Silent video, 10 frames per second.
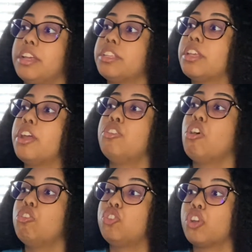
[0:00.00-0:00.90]
and said
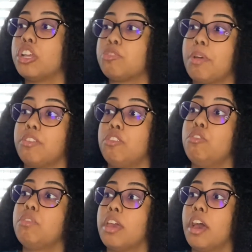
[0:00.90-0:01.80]
no trespassing.
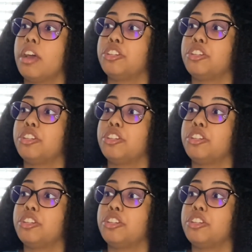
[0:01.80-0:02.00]
You can't